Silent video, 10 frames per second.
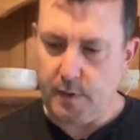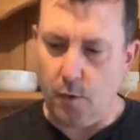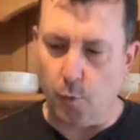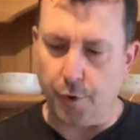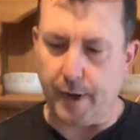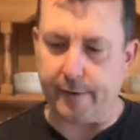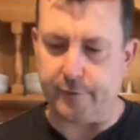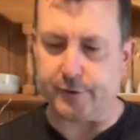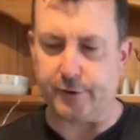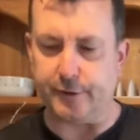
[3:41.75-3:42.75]
What I have
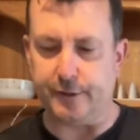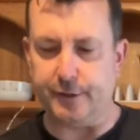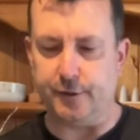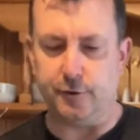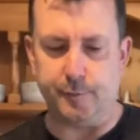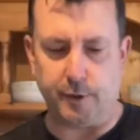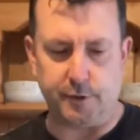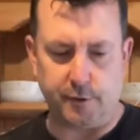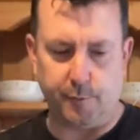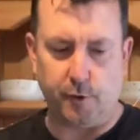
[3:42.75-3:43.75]
decided to use,
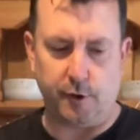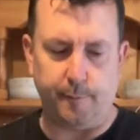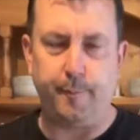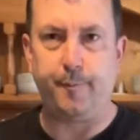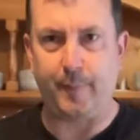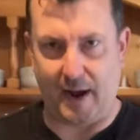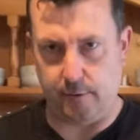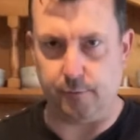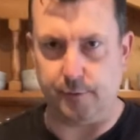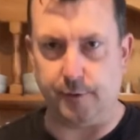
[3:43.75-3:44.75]
because I'm not going to
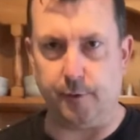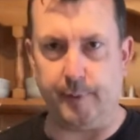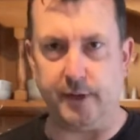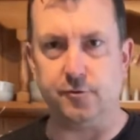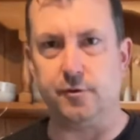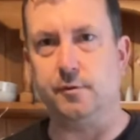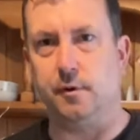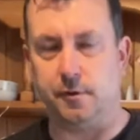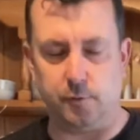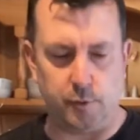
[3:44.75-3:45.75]
pound the beetroot
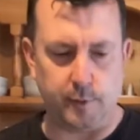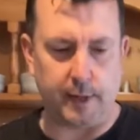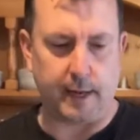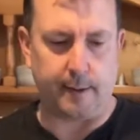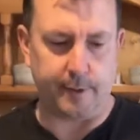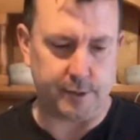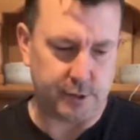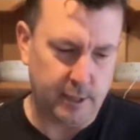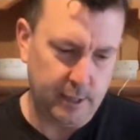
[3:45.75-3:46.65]
like you would with the cabbage,